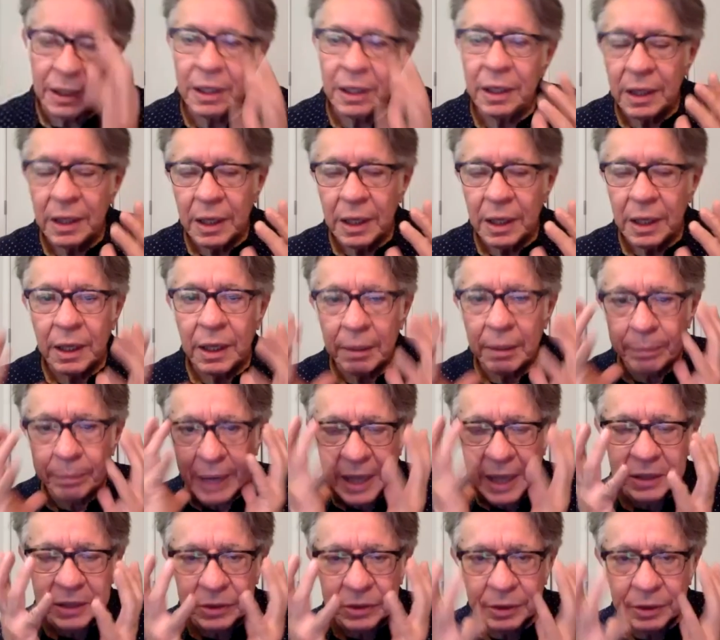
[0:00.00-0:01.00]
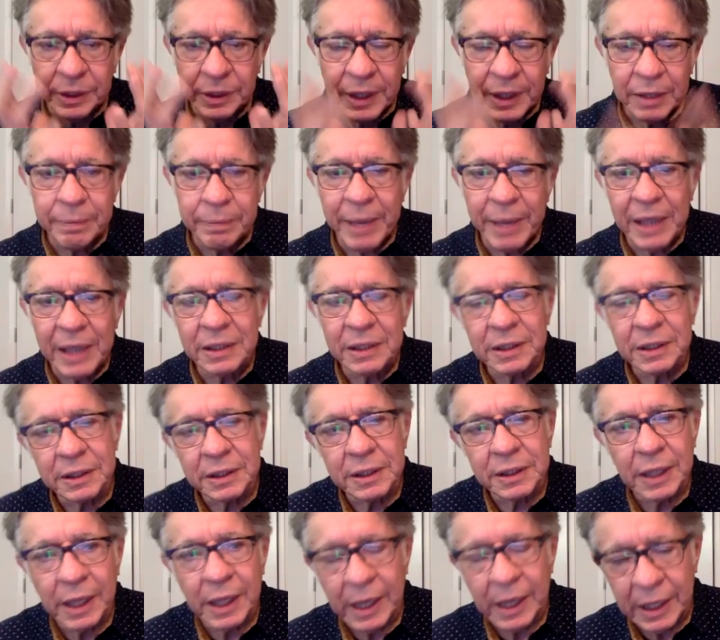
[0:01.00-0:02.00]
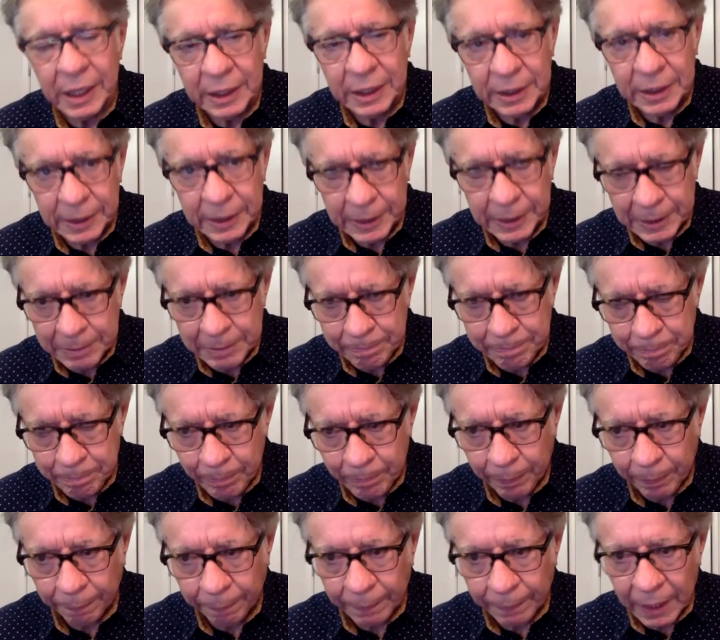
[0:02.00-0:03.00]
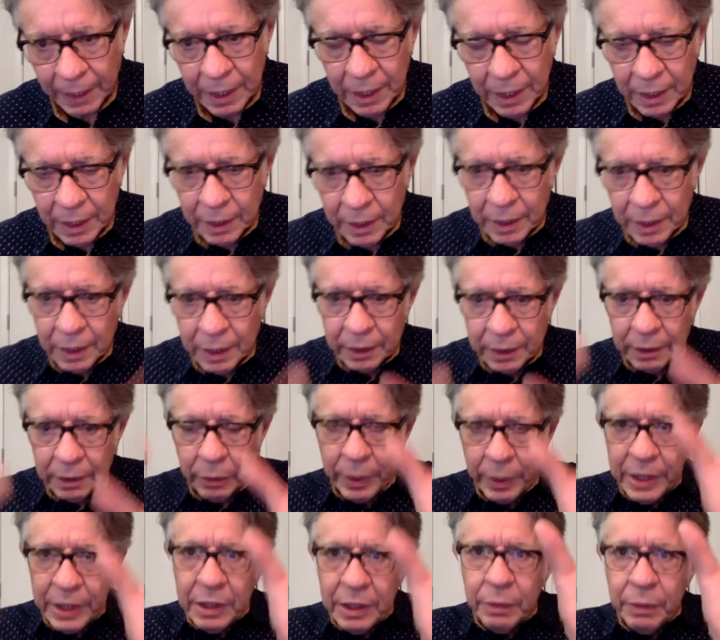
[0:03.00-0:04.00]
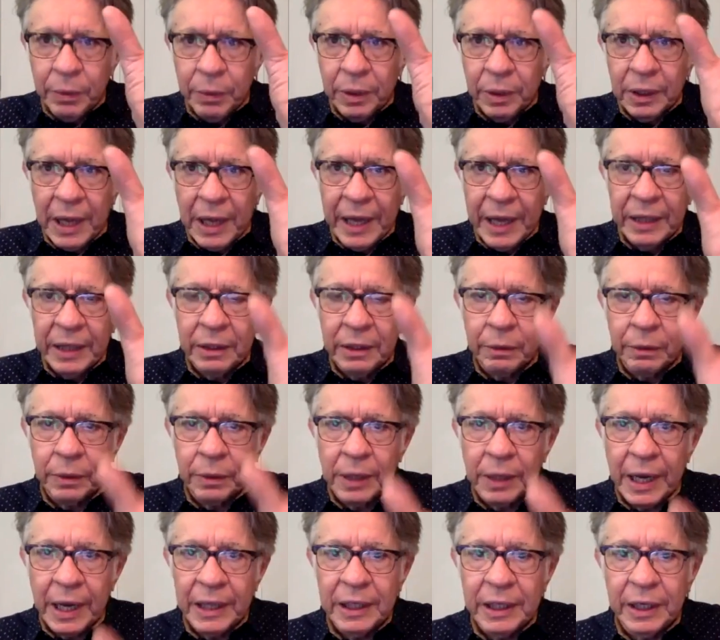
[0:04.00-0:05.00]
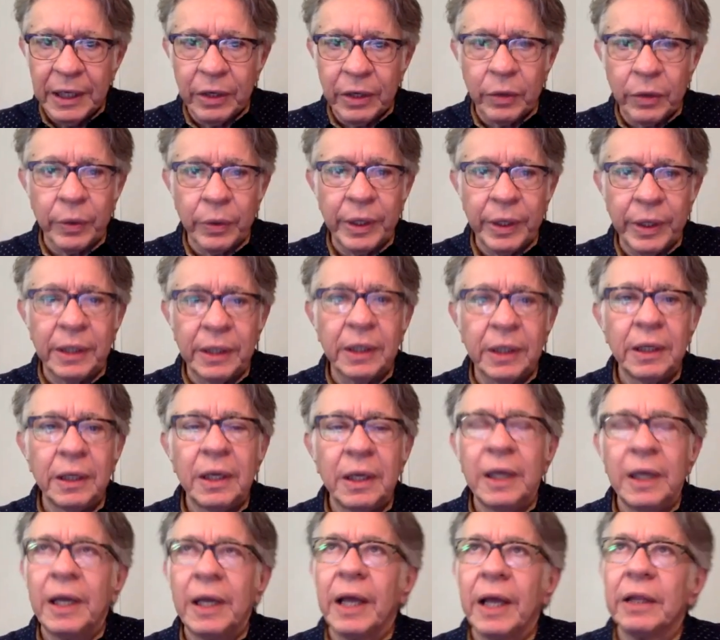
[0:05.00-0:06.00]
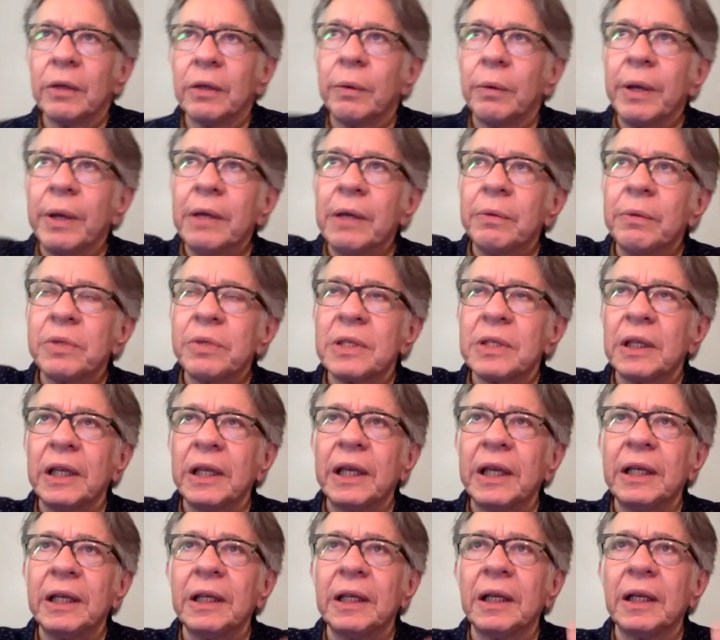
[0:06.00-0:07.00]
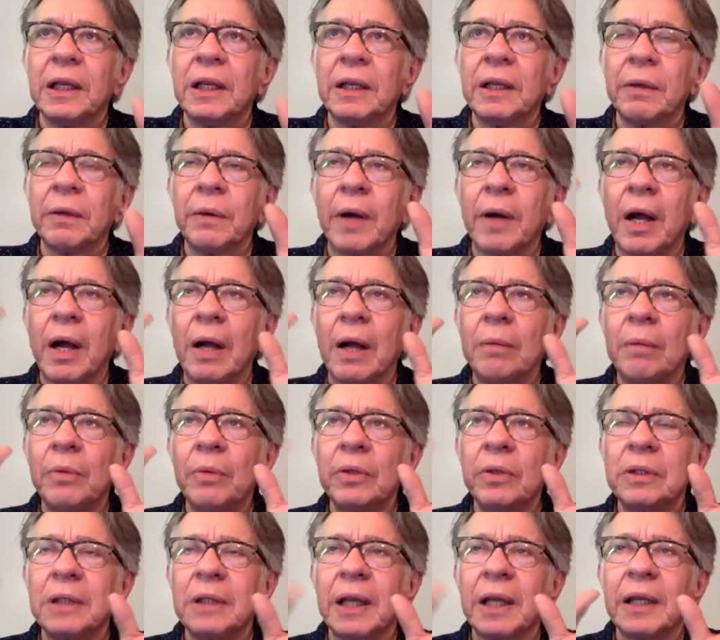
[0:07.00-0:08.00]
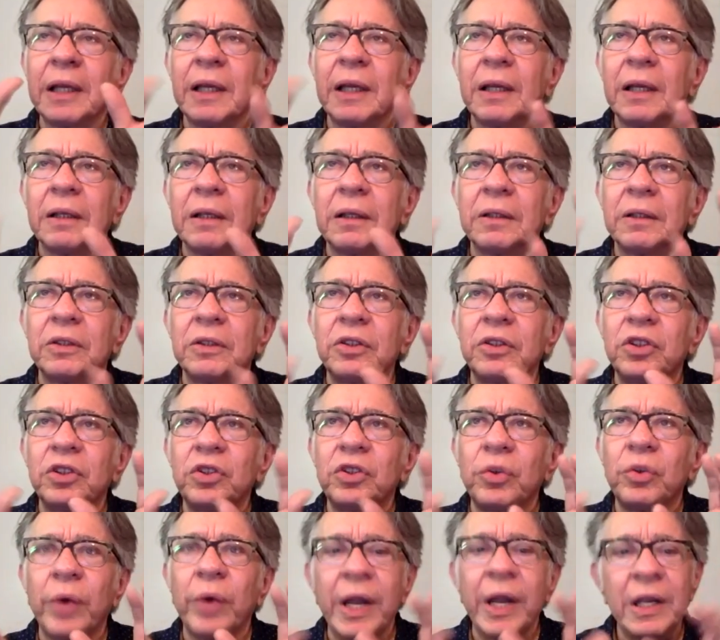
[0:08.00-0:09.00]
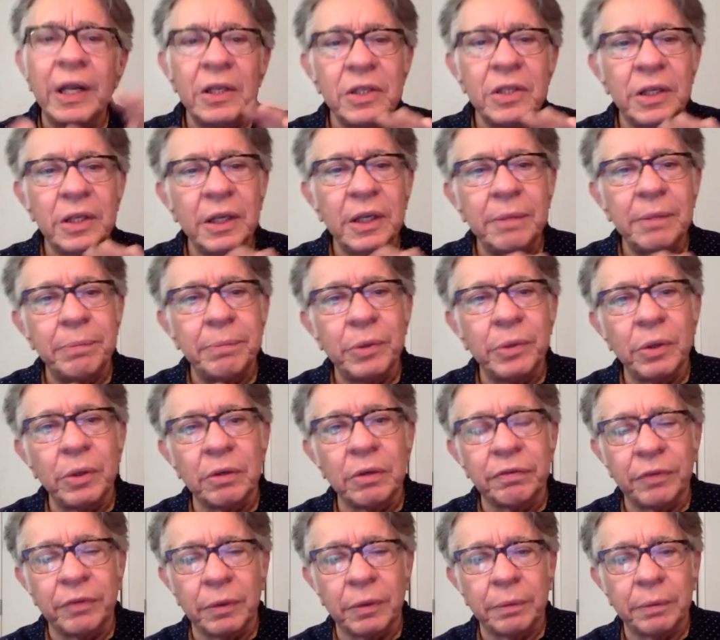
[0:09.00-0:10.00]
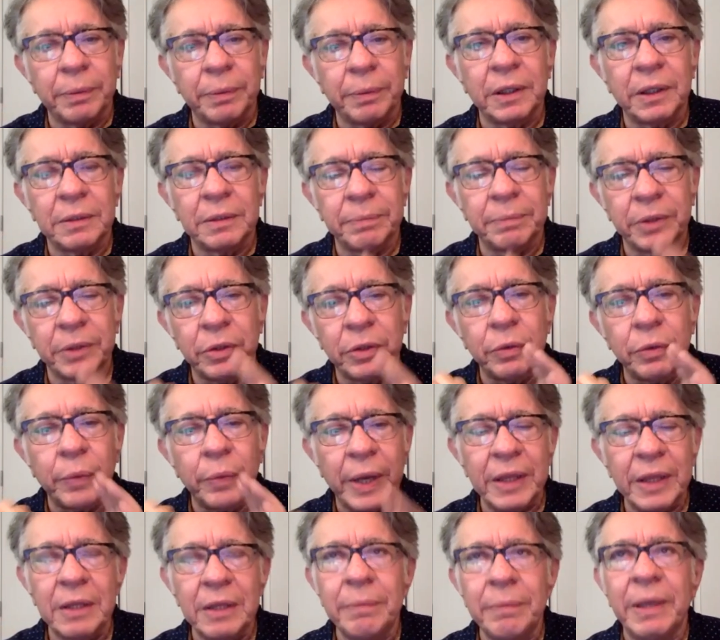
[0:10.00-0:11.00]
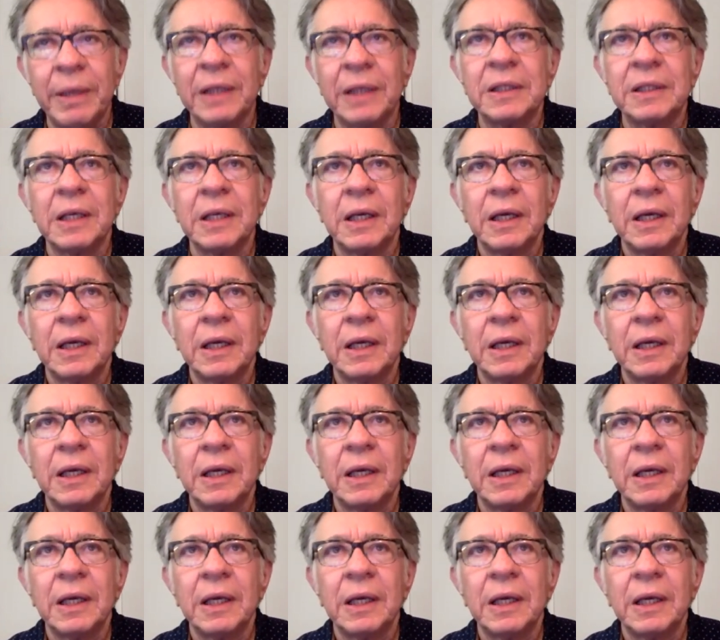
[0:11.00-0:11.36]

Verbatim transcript: mm. master death masks, and uh, the way they were lined, they were lined in a grid, and the way it was lit they were almost like strangely beautiful because when you read them as